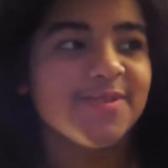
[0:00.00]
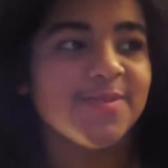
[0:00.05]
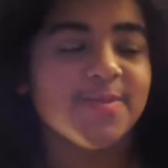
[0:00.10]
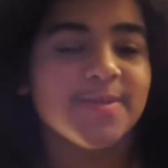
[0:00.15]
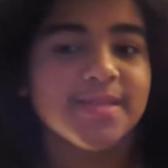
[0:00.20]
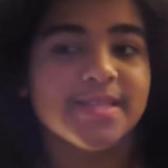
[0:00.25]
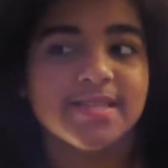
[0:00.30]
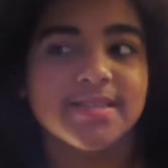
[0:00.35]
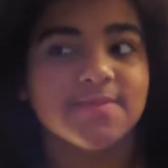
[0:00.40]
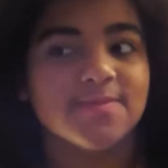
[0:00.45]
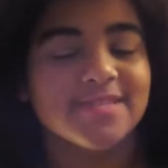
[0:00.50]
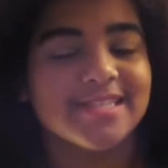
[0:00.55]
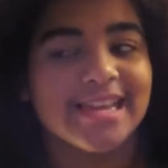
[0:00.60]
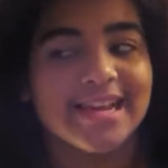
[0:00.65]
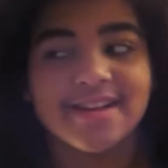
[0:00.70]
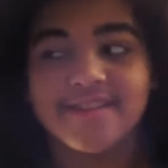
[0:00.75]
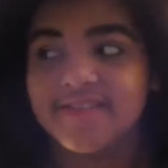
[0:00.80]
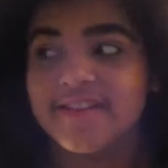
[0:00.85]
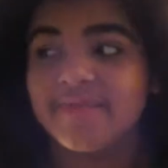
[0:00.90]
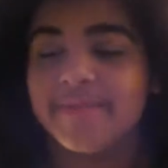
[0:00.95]
Was
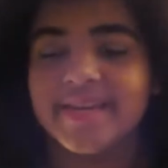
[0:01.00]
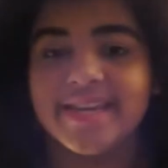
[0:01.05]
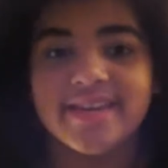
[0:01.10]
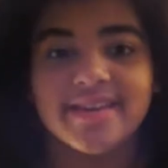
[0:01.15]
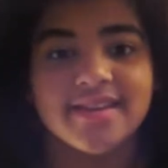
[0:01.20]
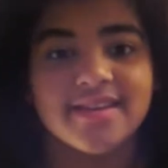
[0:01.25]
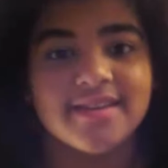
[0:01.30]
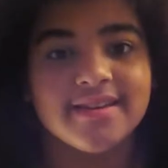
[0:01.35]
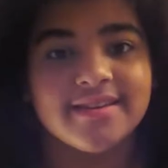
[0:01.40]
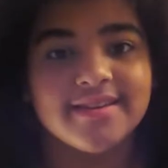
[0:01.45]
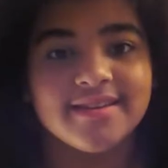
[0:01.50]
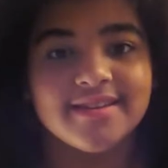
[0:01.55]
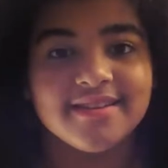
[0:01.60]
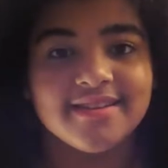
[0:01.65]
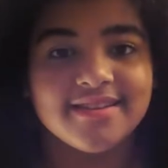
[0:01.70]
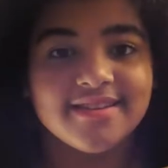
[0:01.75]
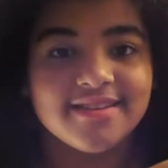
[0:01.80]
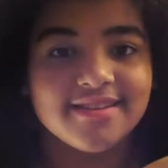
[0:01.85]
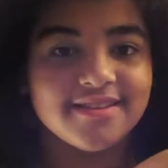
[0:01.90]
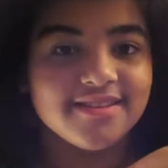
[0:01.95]
that creepy?
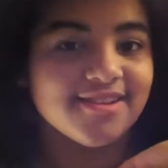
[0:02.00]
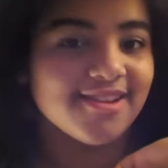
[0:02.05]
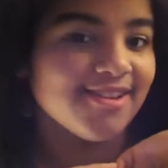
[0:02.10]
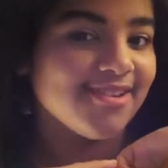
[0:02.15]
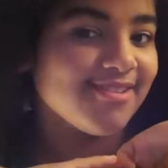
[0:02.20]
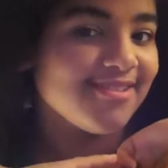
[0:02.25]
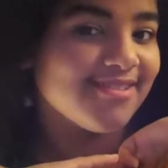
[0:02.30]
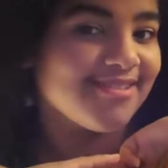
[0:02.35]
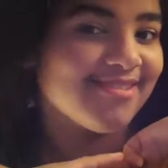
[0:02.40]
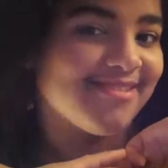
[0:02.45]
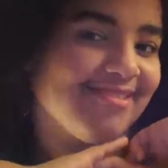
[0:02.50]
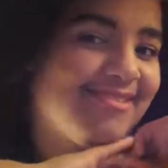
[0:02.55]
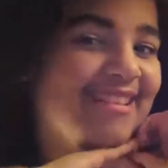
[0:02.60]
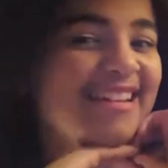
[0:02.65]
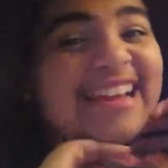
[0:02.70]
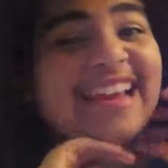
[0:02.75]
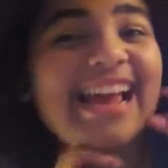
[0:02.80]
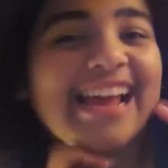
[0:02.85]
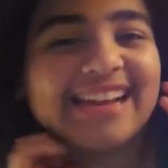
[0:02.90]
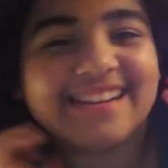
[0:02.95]
No?
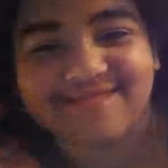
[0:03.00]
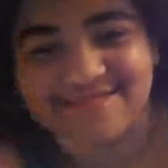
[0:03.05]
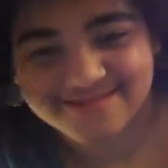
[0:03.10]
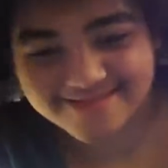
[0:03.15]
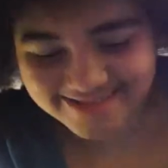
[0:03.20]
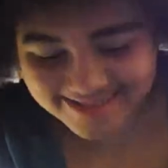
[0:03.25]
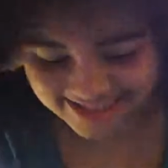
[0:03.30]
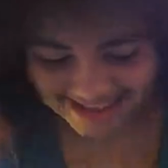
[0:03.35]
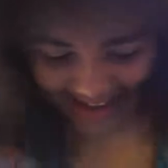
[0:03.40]
Okay, cool.